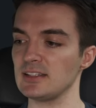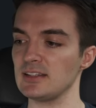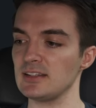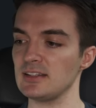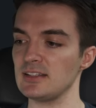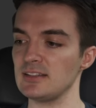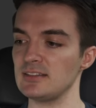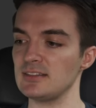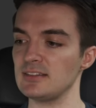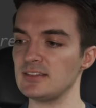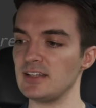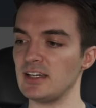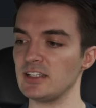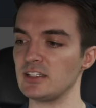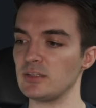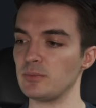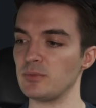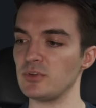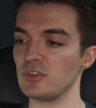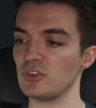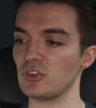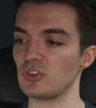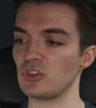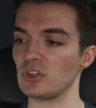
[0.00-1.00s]

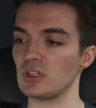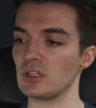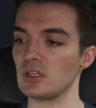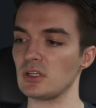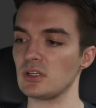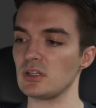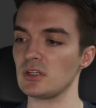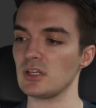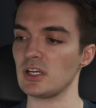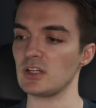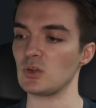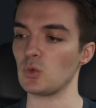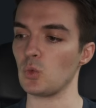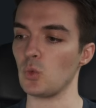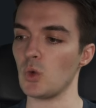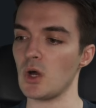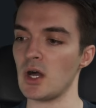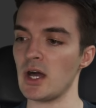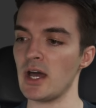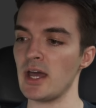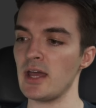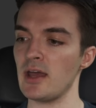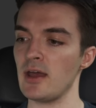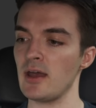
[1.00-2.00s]

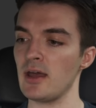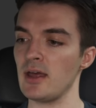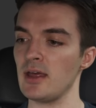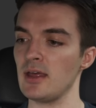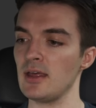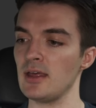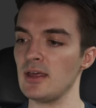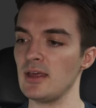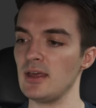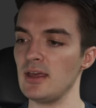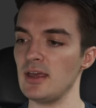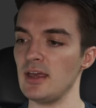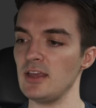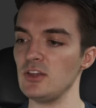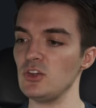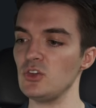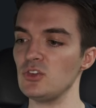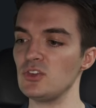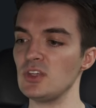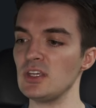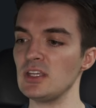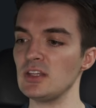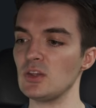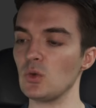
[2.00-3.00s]
this.position.y,
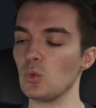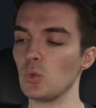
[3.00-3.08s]
using the